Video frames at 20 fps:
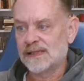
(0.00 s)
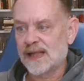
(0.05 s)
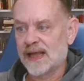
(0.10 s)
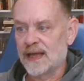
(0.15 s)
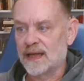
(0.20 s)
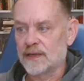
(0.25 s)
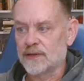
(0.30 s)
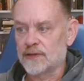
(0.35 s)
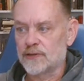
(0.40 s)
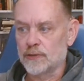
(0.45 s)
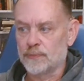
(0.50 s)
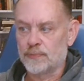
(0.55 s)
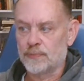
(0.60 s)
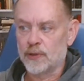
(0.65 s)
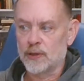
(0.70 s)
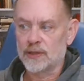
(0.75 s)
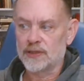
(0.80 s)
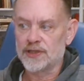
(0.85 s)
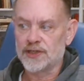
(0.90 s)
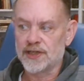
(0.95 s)
and to
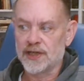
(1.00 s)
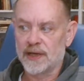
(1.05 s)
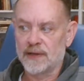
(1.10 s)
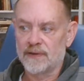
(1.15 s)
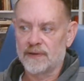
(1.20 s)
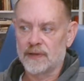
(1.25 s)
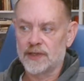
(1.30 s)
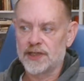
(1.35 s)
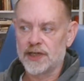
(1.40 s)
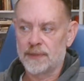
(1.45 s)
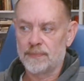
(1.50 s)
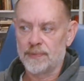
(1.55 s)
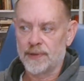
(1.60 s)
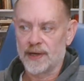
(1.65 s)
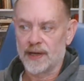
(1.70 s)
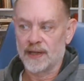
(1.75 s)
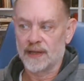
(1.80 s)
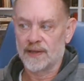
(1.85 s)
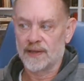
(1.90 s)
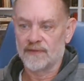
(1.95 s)
put in
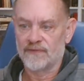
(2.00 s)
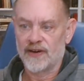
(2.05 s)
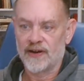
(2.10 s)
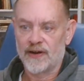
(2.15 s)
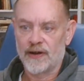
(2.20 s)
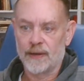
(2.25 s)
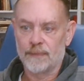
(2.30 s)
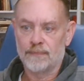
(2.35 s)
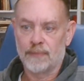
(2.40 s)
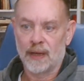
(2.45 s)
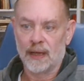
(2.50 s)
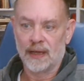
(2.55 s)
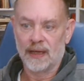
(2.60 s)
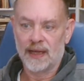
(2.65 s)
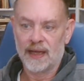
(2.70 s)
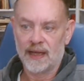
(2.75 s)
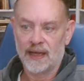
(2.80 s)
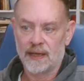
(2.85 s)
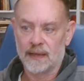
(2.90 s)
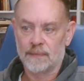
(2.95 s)
jeopardy the very
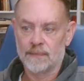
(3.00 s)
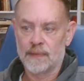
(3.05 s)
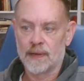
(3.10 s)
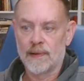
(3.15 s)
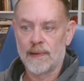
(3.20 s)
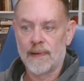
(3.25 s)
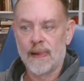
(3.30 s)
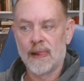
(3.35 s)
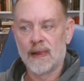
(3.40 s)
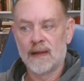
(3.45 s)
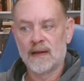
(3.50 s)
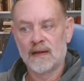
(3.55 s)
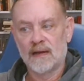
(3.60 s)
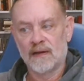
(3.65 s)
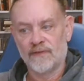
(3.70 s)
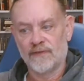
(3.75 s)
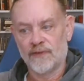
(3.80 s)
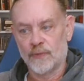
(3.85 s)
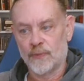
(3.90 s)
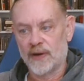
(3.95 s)
palladium
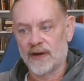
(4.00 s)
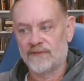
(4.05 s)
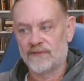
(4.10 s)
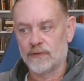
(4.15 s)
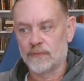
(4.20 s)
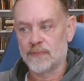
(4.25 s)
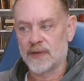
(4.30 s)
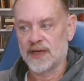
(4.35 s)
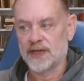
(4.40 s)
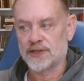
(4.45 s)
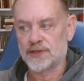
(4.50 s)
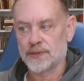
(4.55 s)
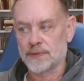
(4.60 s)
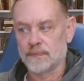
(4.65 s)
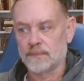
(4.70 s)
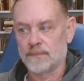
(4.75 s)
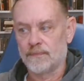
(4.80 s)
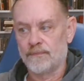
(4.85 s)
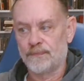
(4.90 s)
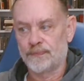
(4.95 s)
of the
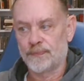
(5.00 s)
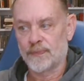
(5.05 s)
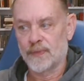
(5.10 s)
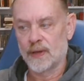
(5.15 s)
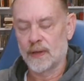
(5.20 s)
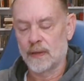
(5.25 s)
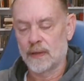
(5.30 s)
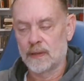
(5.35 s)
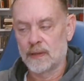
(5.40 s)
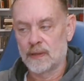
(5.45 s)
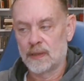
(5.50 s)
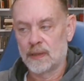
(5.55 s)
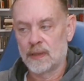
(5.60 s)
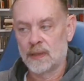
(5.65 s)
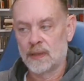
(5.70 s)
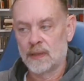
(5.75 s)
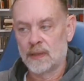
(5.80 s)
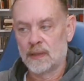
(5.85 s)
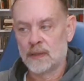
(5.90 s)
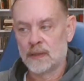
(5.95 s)
Reformation.
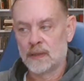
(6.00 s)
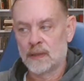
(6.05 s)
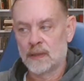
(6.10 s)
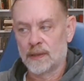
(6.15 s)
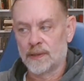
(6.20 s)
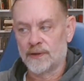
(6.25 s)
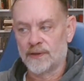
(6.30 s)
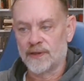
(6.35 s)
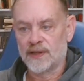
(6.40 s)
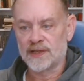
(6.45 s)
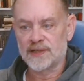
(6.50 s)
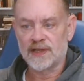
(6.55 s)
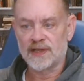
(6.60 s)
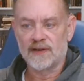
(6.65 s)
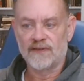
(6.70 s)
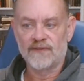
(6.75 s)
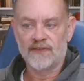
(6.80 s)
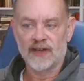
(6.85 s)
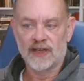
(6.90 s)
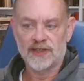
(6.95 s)
Under this
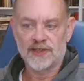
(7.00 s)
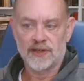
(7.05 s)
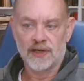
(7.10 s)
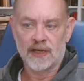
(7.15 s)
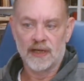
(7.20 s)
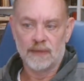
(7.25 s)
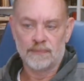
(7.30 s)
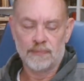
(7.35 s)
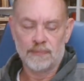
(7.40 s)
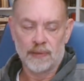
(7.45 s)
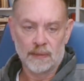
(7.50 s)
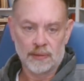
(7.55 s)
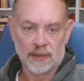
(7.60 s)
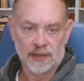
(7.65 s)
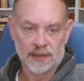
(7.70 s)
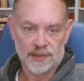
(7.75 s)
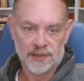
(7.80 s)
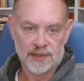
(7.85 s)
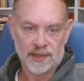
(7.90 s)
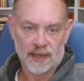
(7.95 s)
conviction, he
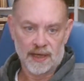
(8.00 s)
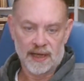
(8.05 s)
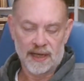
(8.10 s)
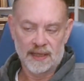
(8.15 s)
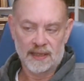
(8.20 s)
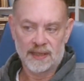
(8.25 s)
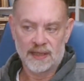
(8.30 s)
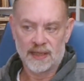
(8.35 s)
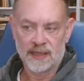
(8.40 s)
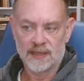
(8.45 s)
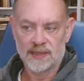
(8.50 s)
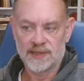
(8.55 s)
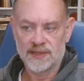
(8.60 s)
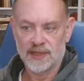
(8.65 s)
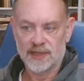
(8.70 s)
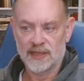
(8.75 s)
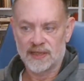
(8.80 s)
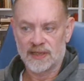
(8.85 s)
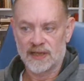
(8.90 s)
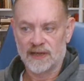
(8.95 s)
published in
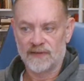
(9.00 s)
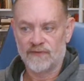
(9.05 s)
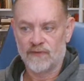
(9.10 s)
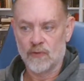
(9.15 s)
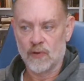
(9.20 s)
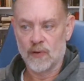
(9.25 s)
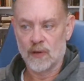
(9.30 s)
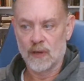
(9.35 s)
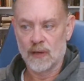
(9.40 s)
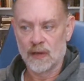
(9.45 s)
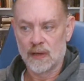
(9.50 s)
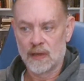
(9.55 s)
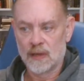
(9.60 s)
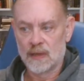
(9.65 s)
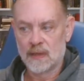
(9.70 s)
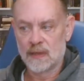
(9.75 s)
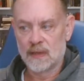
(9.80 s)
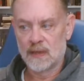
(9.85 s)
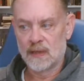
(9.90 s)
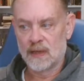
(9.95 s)
1864
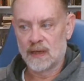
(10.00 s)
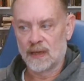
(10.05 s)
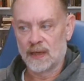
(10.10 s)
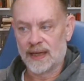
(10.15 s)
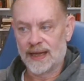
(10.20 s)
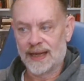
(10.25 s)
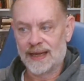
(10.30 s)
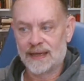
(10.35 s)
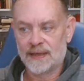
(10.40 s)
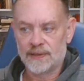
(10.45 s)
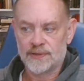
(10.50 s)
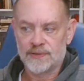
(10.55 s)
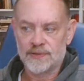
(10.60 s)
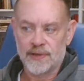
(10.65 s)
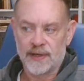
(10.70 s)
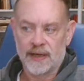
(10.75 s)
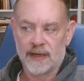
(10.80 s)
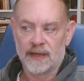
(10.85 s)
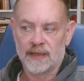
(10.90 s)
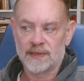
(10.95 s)
a Latin
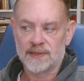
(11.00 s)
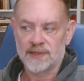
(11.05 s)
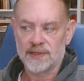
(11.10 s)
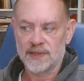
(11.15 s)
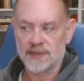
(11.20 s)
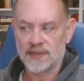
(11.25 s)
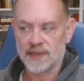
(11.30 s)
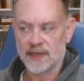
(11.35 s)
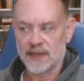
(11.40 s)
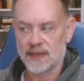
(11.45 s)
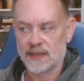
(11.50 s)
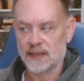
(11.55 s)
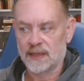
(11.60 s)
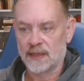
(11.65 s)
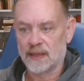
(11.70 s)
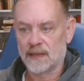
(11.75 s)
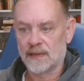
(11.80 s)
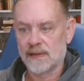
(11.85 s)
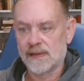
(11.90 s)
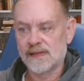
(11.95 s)
treatise
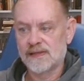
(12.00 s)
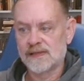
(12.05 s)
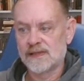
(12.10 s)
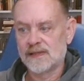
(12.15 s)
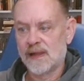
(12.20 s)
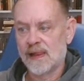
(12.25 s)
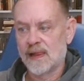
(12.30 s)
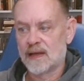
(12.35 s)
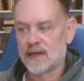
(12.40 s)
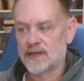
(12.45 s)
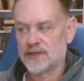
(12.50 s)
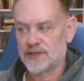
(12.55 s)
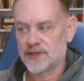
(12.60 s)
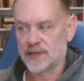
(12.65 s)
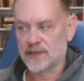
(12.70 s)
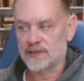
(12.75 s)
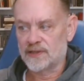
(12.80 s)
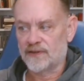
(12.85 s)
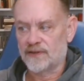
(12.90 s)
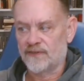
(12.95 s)
entitled
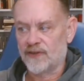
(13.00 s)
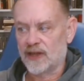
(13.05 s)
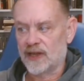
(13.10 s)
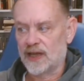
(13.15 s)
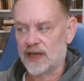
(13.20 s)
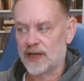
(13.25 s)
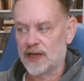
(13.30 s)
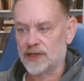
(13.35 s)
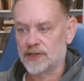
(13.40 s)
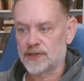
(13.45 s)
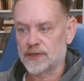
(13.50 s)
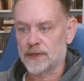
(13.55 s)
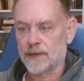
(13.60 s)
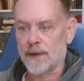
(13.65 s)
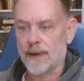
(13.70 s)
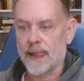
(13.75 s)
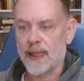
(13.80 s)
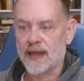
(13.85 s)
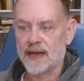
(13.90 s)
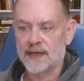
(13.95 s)

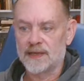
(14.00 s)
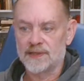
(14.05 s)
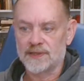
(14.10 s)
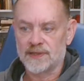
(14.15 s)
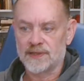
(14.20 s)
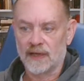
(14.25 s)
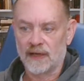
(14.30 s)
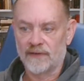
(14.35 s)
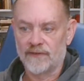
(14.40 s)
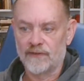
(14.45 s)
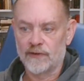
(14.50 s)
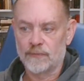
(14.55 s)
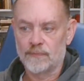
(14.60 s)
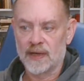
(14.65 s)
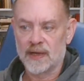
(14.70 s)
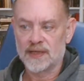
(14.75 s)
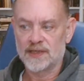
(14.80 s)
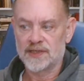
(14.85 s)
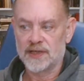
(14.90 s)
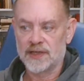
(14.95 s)
Justification as Delivered
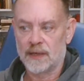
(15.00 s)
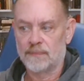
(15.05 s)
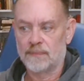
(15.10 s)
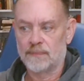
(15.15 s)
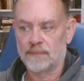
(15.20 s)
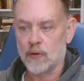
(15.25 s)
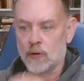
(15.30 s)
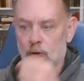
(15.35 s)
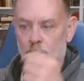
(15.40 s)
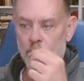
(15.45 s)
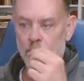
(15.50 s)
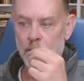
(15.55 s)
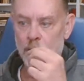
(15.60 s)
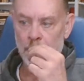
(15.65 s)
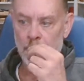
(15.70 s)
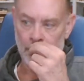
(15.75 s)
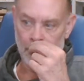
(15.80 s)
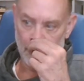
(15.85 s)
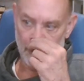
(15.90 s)
by St. Paul,